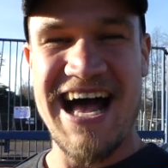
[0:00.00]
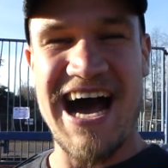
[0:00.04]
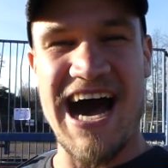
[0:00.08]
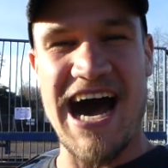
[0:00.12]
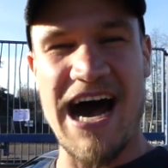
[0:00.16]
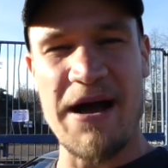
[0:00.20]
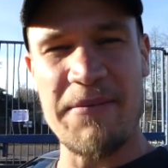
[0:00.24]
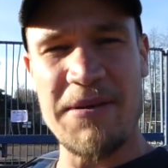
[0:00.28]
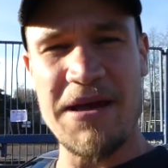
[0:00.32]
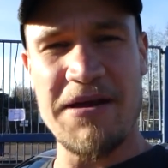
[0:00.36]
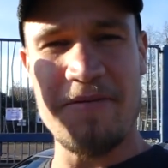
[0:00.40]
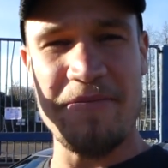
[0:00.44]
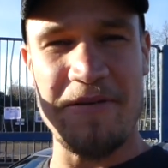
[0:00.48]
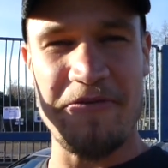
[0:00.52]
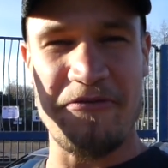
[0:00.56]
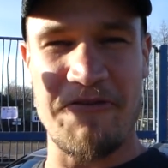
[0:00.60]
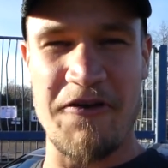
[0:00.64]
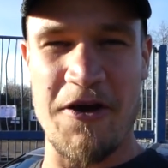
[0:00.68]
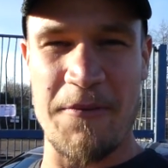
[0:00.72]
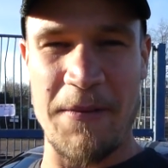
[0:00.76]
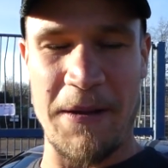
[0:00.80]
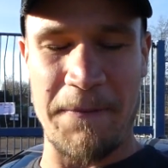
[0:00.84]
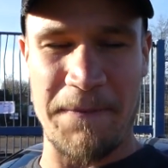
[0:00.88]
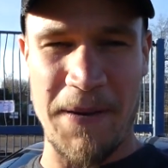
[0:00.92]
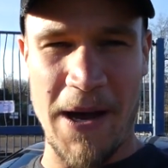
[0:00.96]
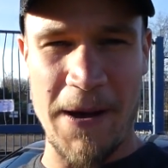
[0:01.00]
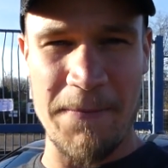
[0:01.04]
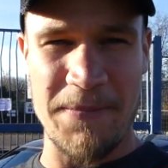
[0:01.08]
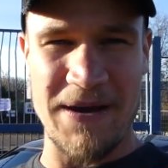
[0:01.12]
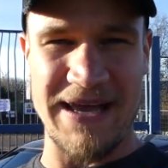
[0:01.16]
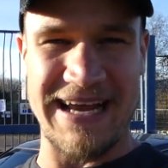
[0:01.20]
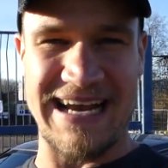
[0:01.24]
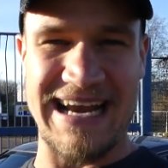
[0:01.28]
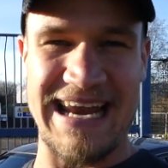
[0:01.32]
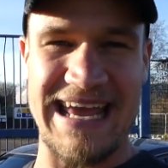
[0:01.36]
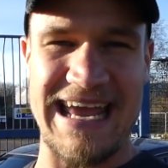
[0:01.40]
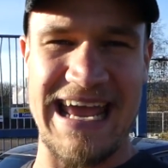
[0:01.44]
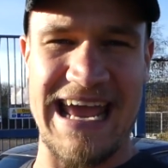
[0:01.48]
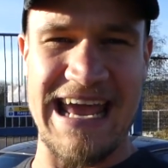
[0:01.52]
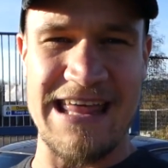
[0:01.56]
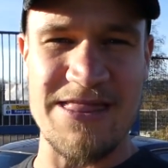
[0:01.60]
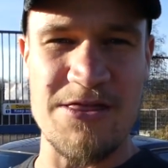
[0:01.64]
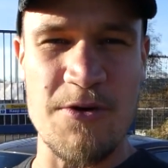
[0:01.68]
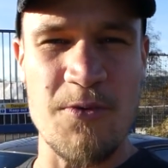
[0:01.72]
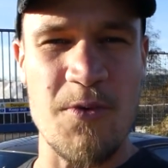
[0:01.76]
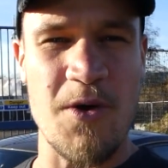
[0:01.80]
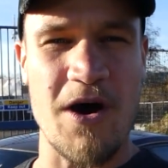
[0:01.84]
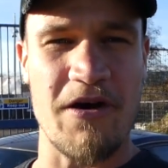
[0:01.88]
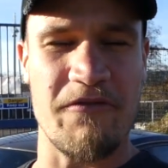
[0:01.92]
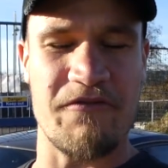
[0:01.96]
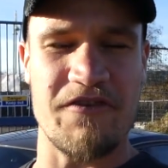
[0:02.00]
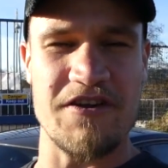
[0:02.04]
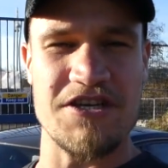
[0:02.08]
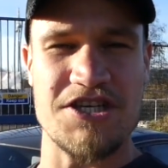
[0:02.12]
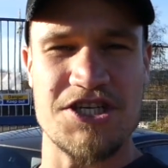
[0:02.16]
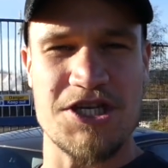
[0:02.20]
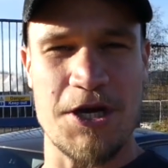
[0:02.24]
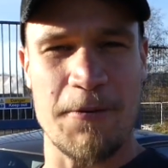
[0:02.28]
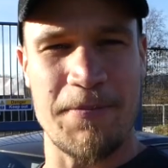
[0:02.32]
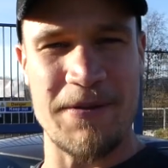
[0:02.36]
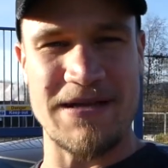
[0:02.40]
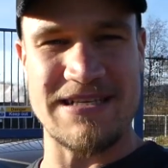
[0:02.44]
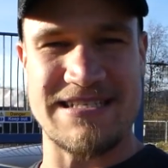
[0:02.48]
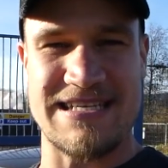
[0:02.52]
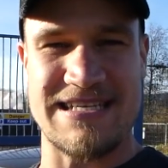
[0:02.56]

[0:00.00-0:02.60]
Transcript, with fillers: I'm going to be filming publicly in the Watford shop shopping